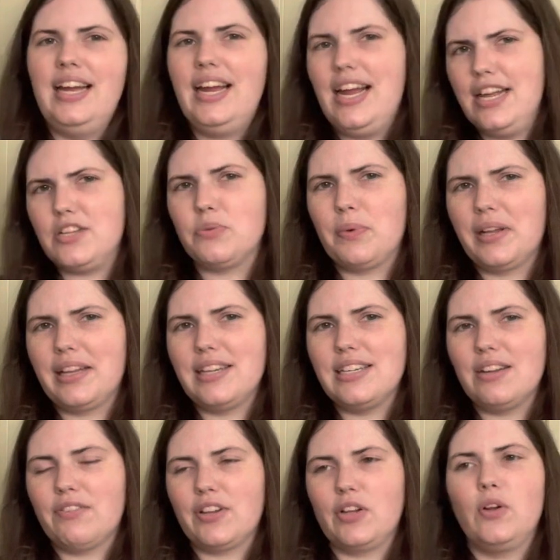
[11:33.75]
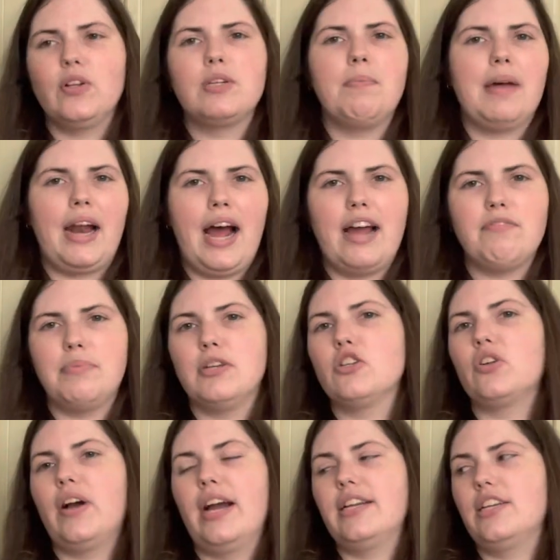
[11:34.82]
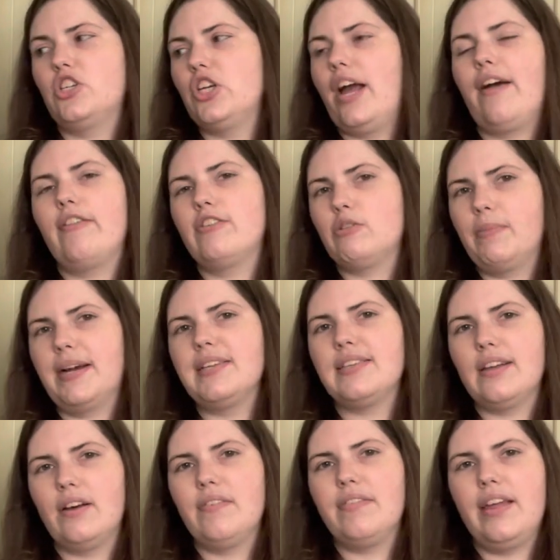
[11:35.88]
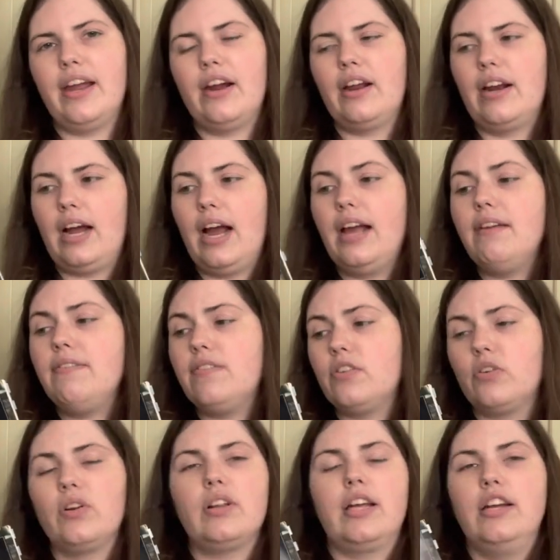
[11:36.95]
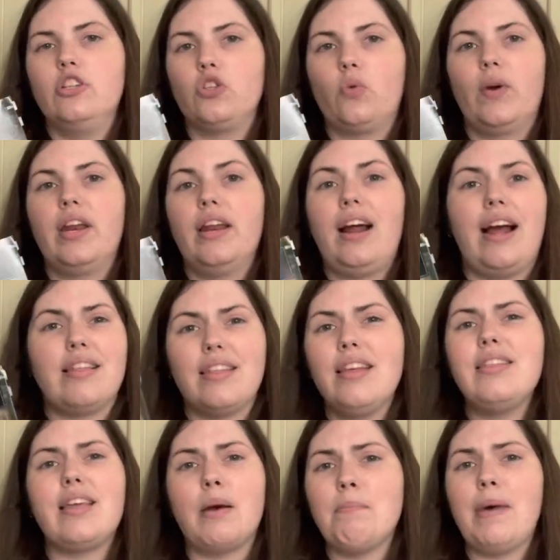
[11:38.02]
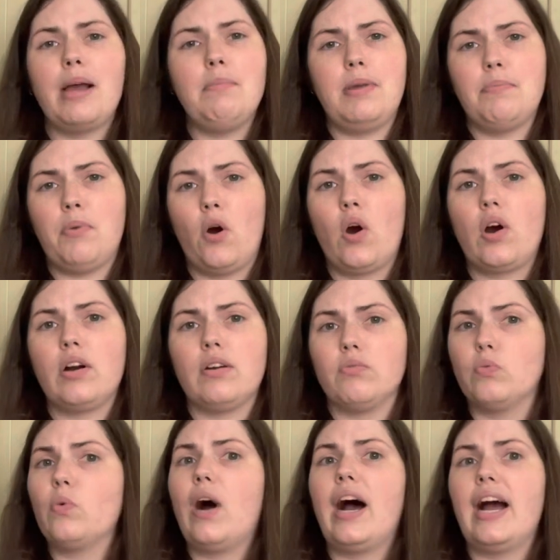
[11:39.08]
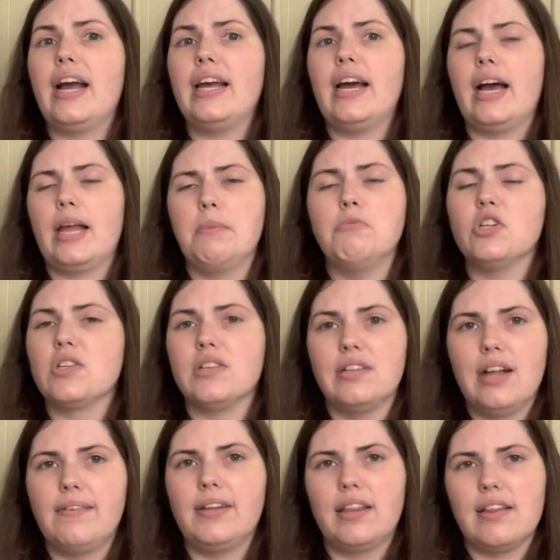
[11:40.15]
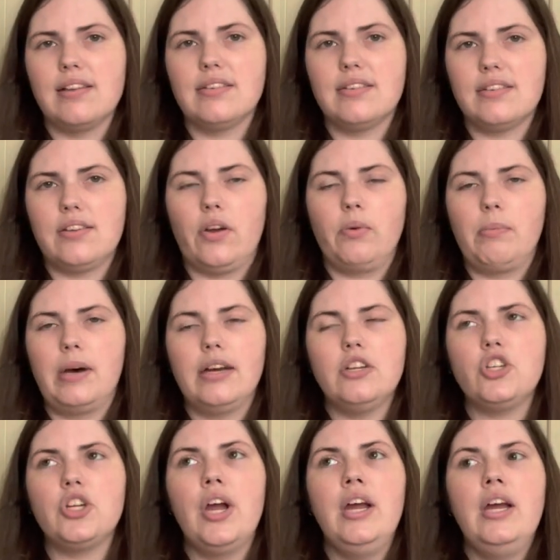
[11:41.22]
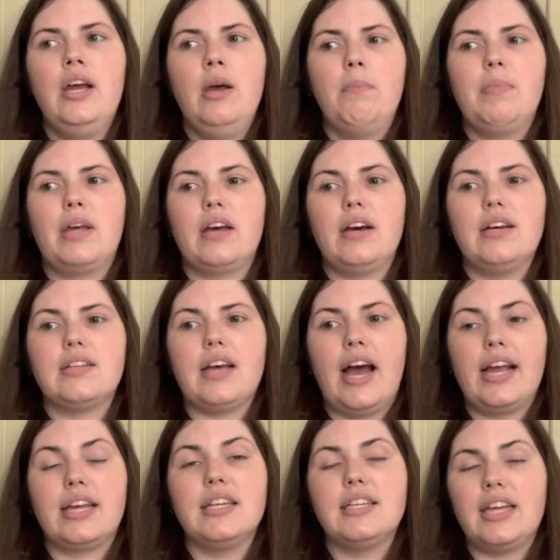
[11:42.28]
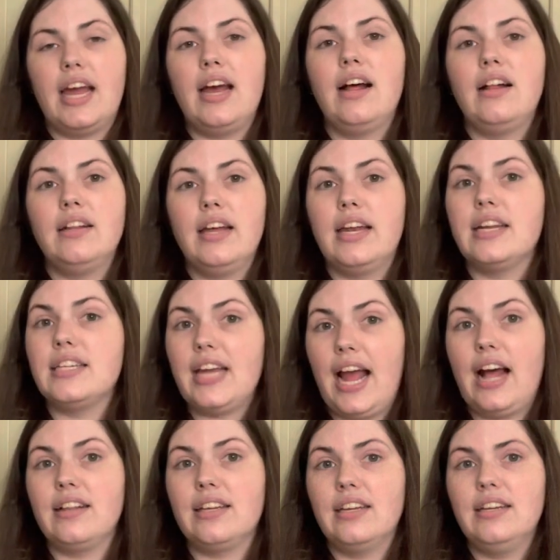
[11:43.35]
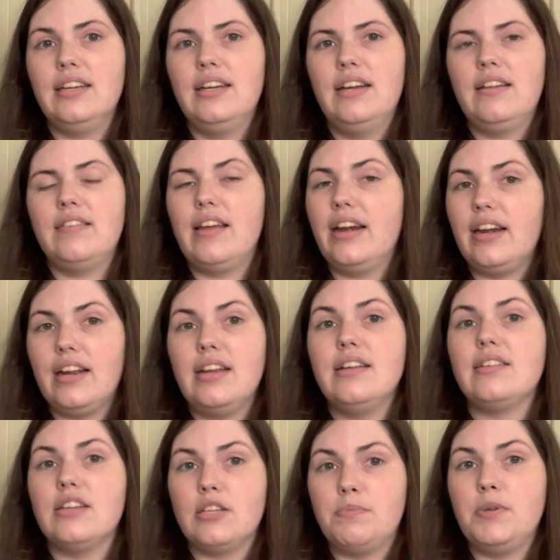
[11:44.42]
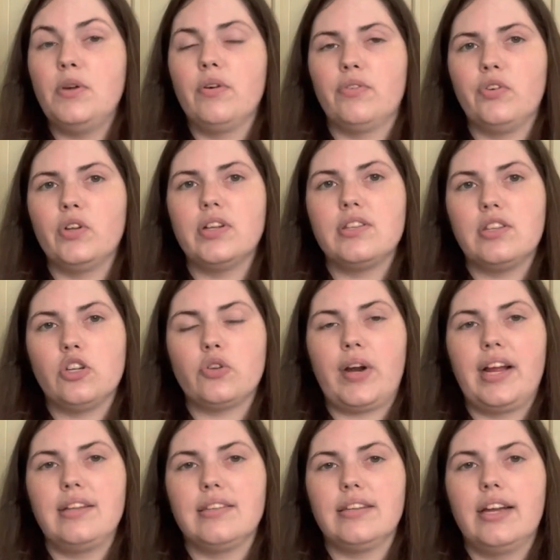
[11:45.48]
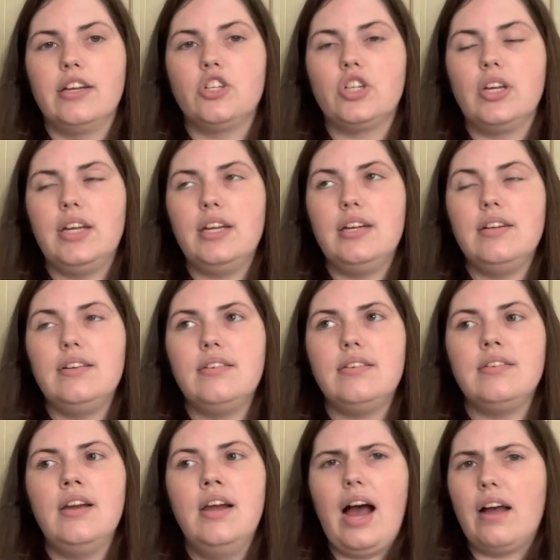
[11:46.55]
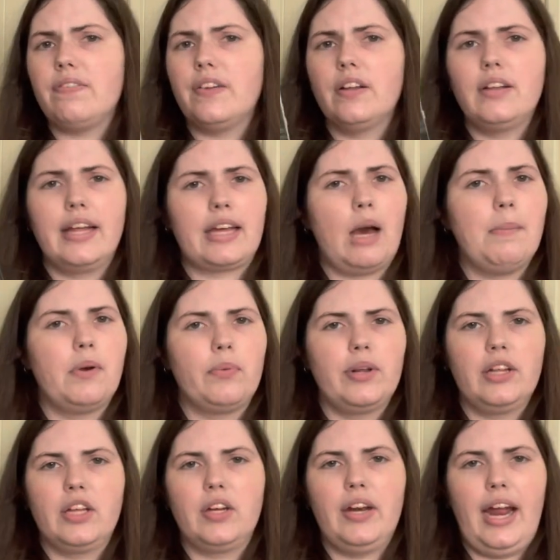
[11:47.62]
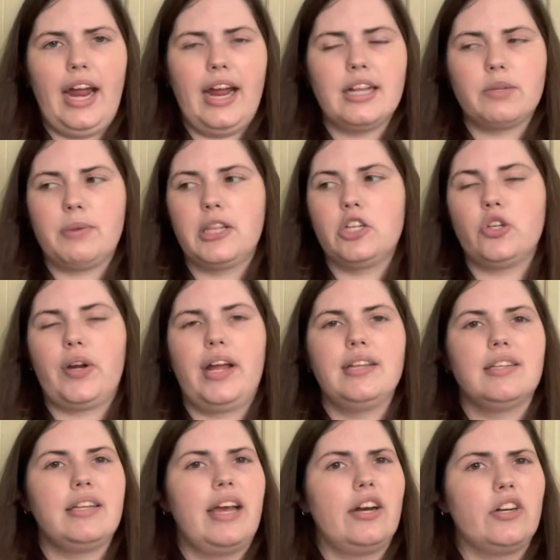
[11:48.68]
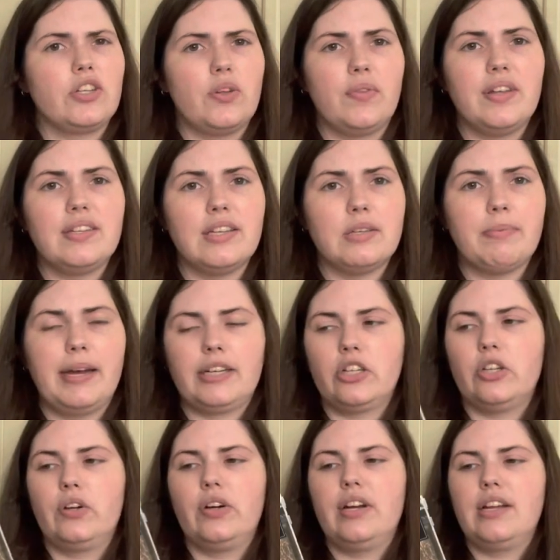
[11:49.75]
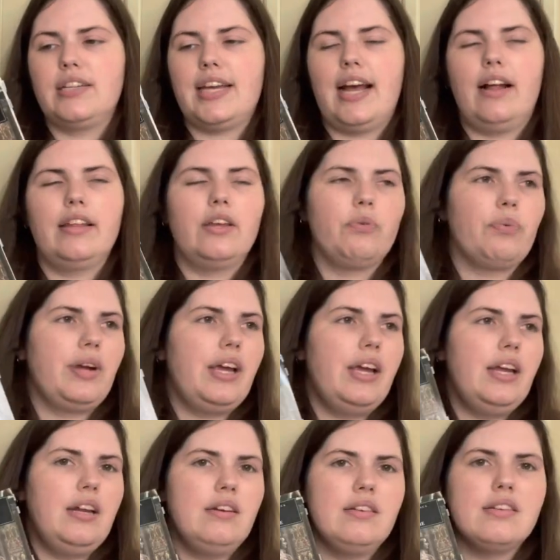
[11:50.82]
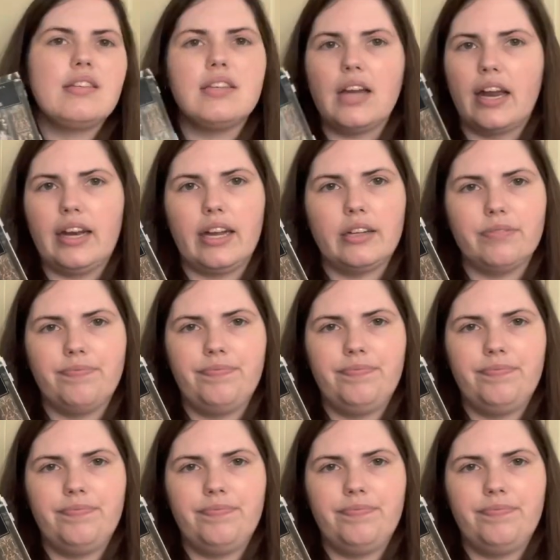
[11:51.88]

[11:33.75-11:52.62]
It's really difficult, but I've been trying to challenge myself there, and I've thoroughly enjoyed it. I think that might be part of why I am just loving this so much, because I can tell an Italian that it is as beautiful as the translation is. I feel like I'm in really good hands with the translator, so this is my current Italian read. Stunning.